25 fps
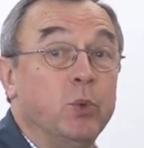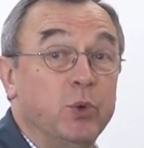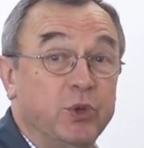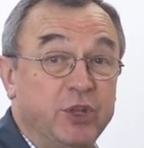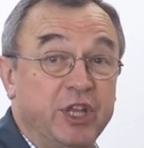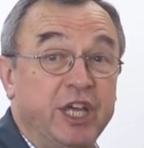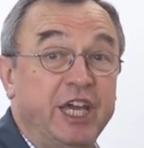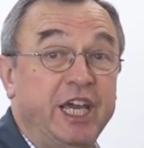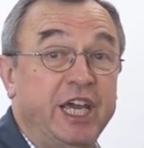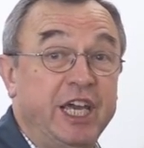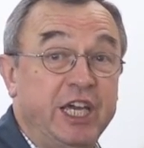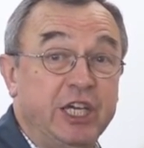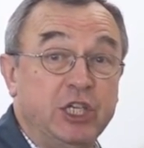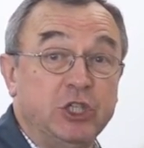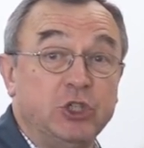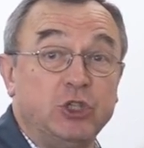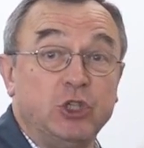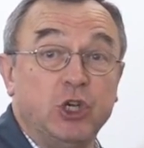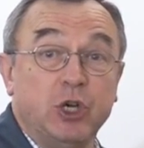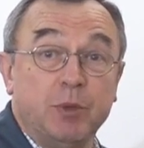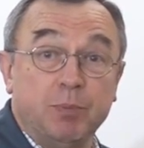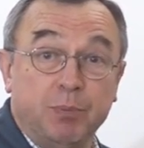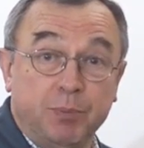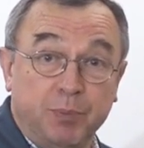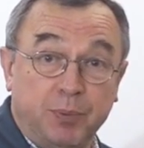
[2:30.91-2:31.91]
with
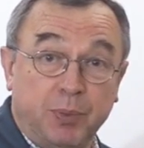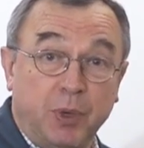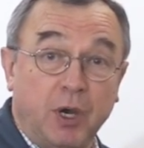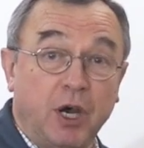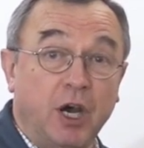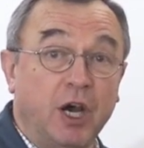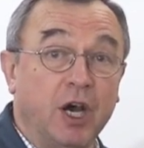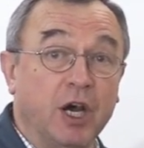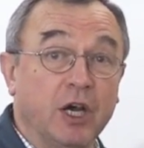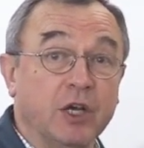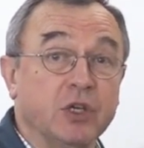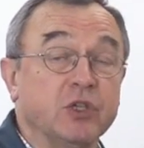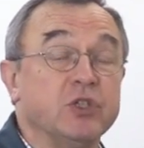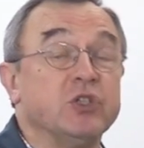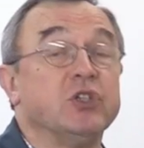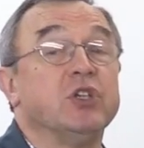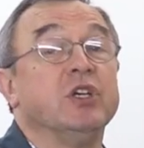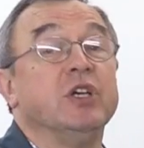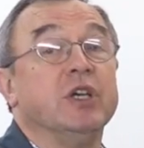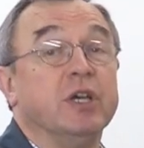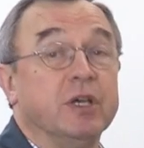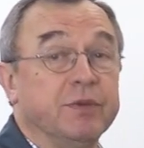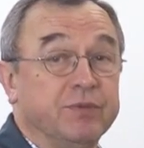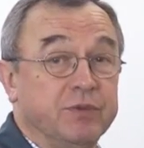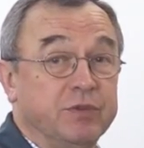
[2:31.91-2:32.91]
each
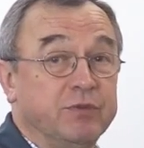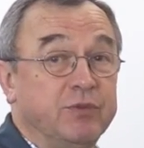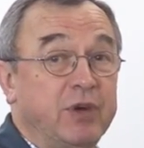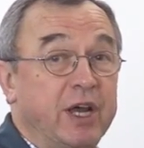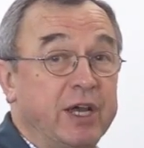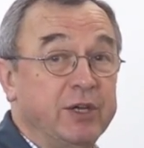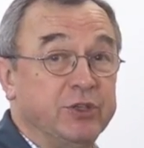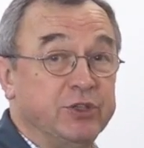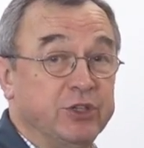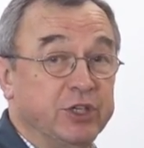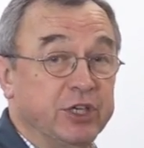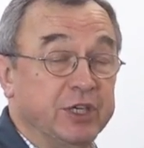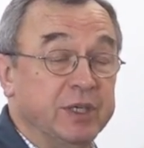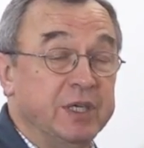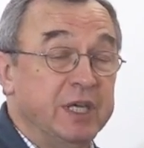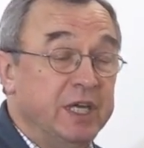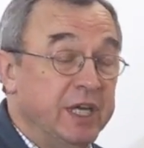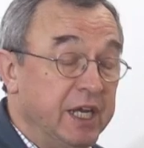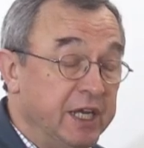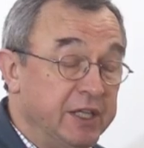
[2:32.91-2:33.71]
pass of the router.